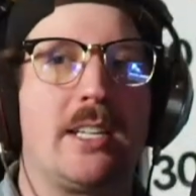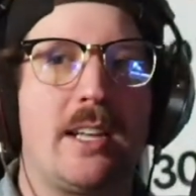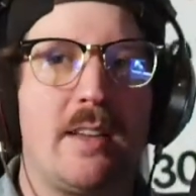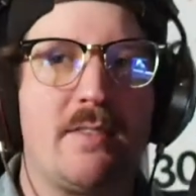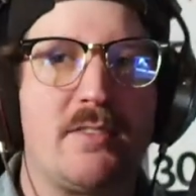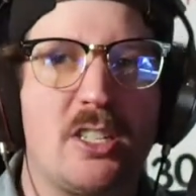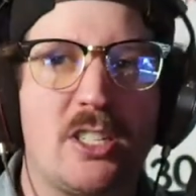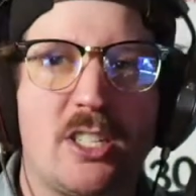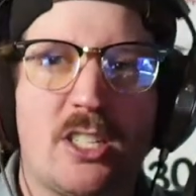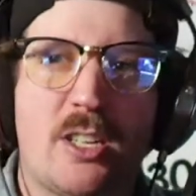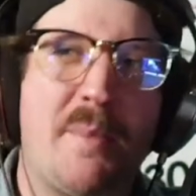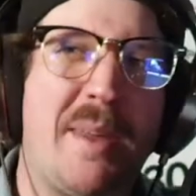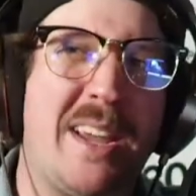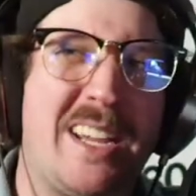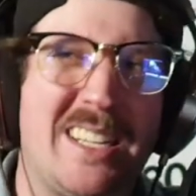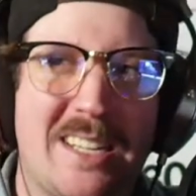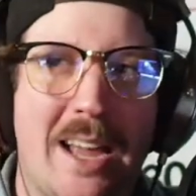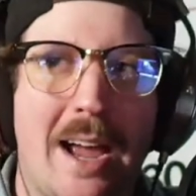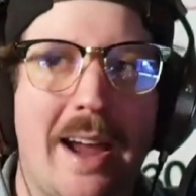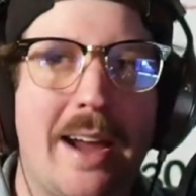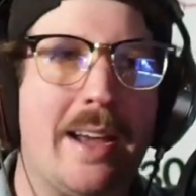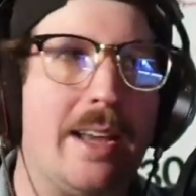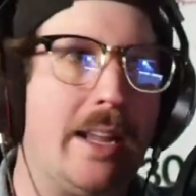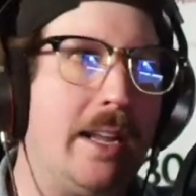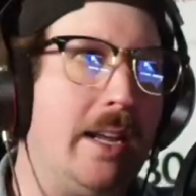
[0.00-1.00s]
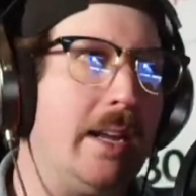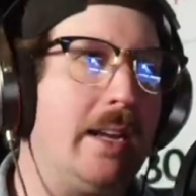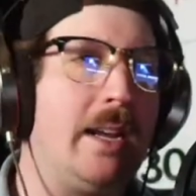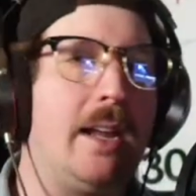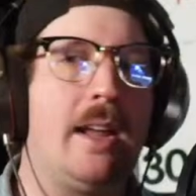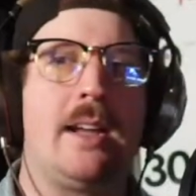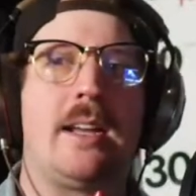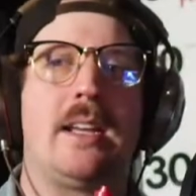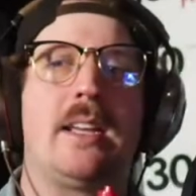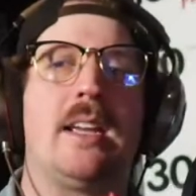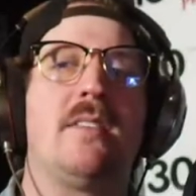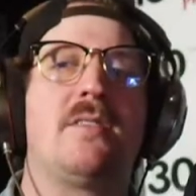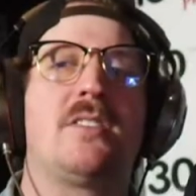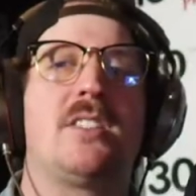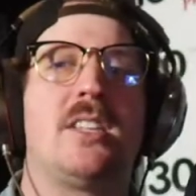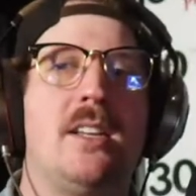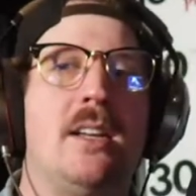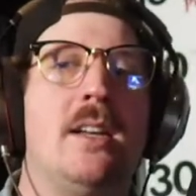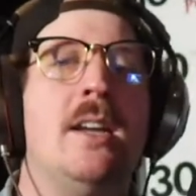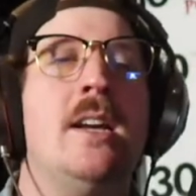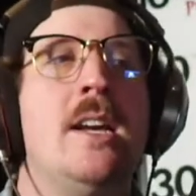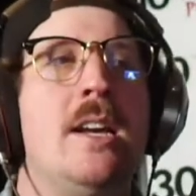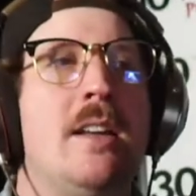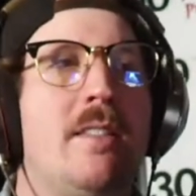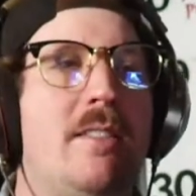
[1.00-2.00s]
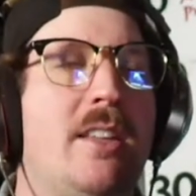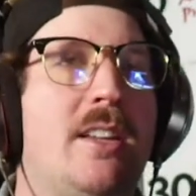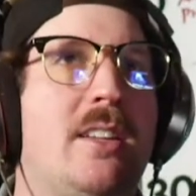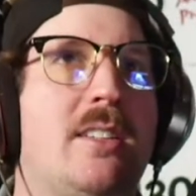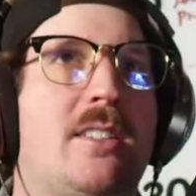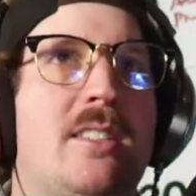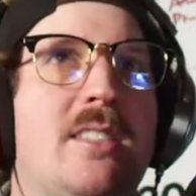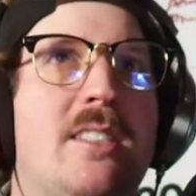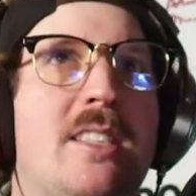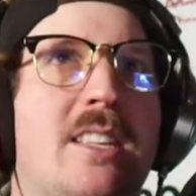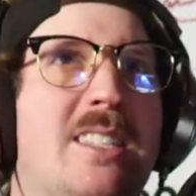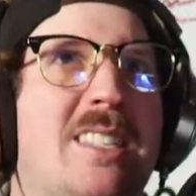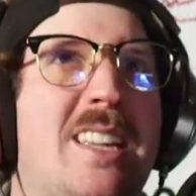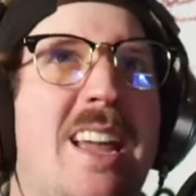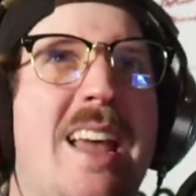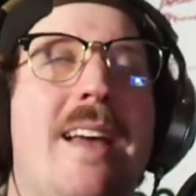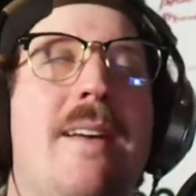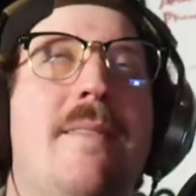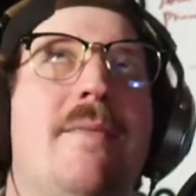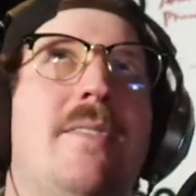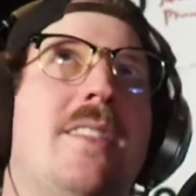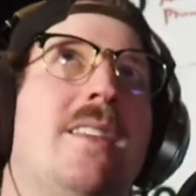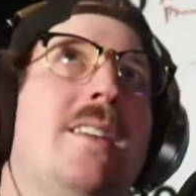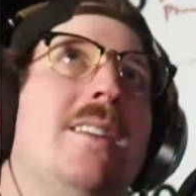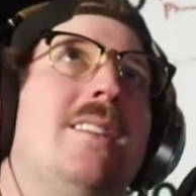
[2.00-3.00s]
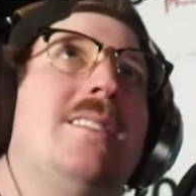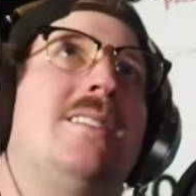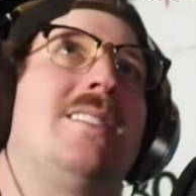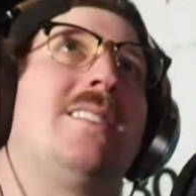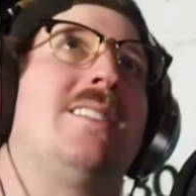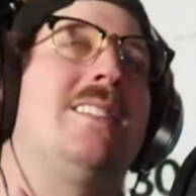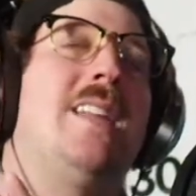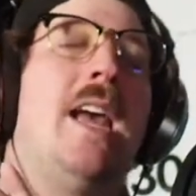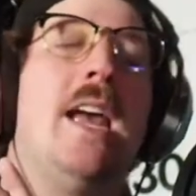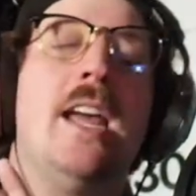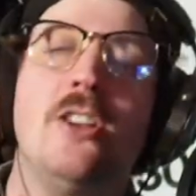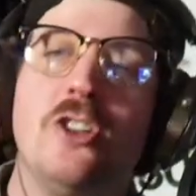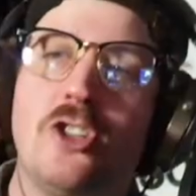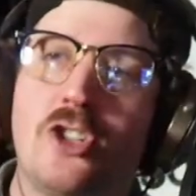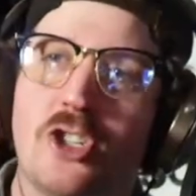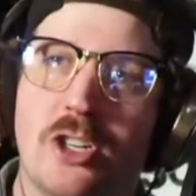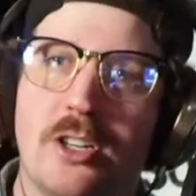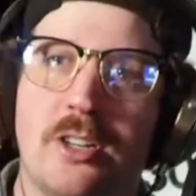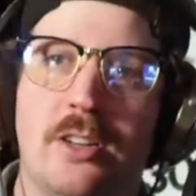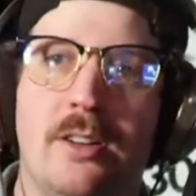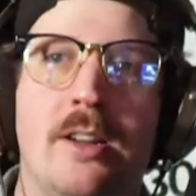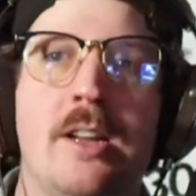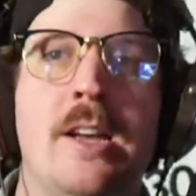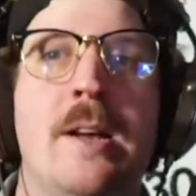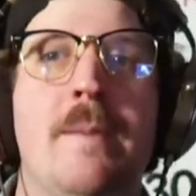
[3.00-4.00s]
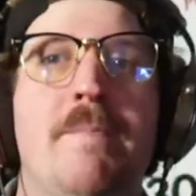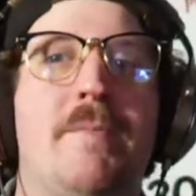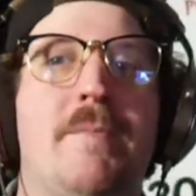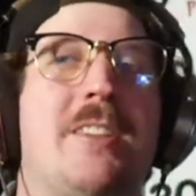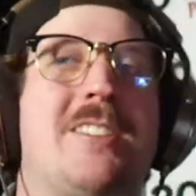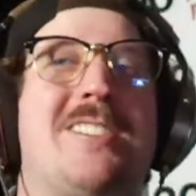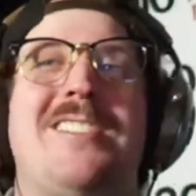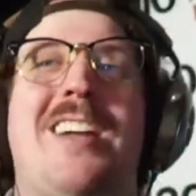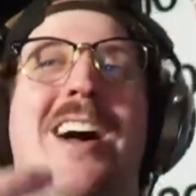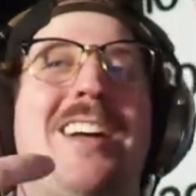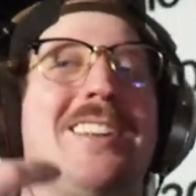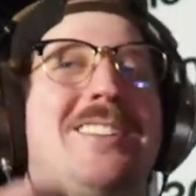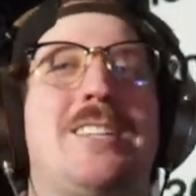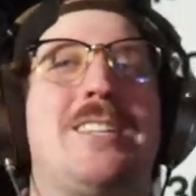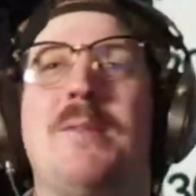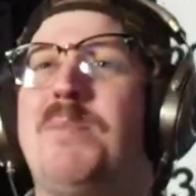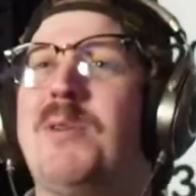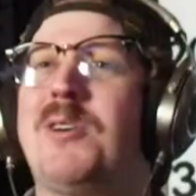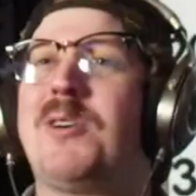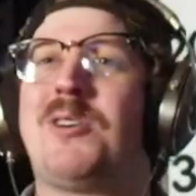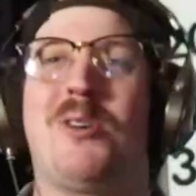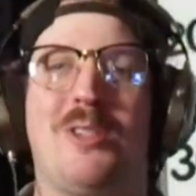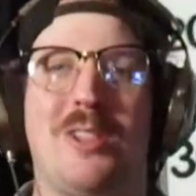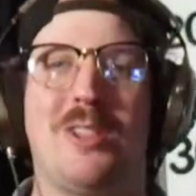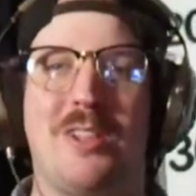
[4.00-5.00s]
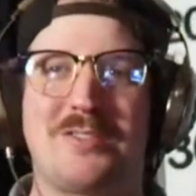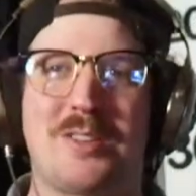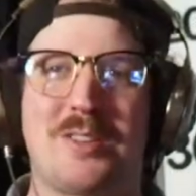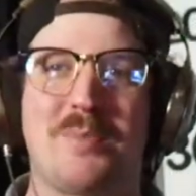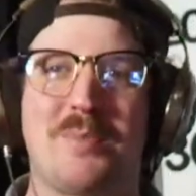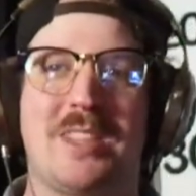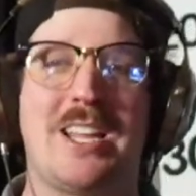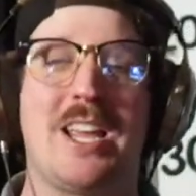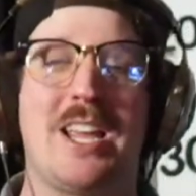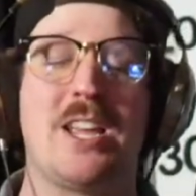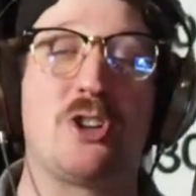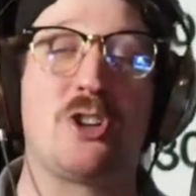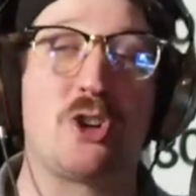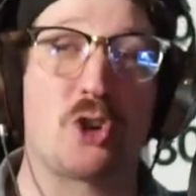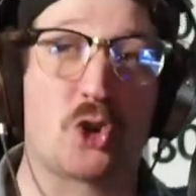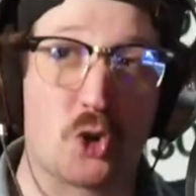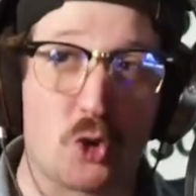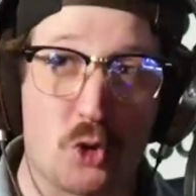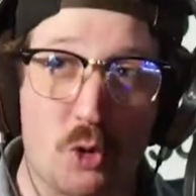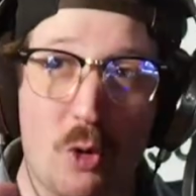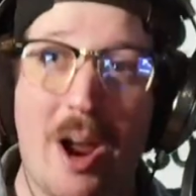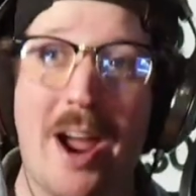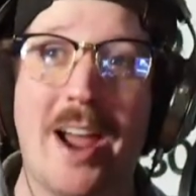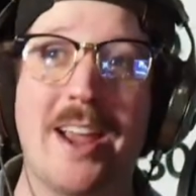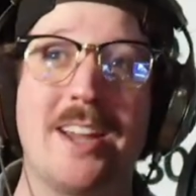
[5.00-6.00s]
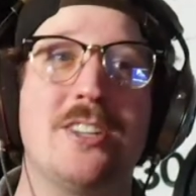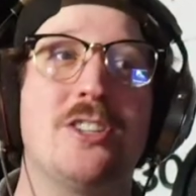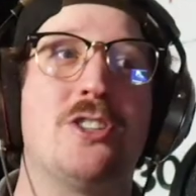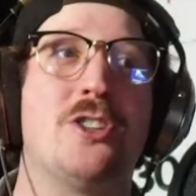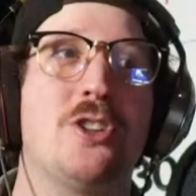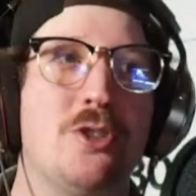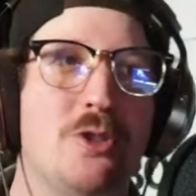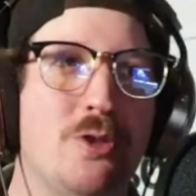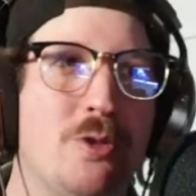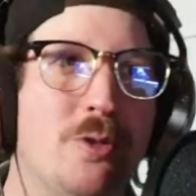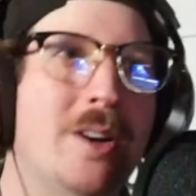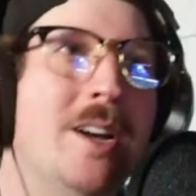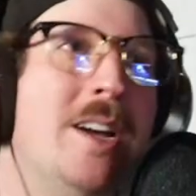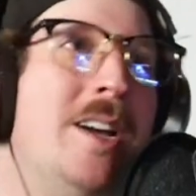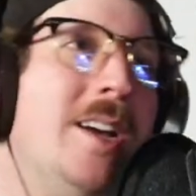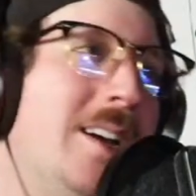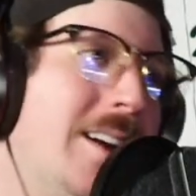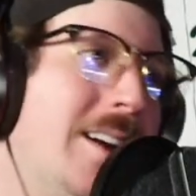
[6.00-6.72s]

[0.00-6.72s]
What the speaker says: It gives it some anxiety. It gives it this tension that's not typical of something that you're trying to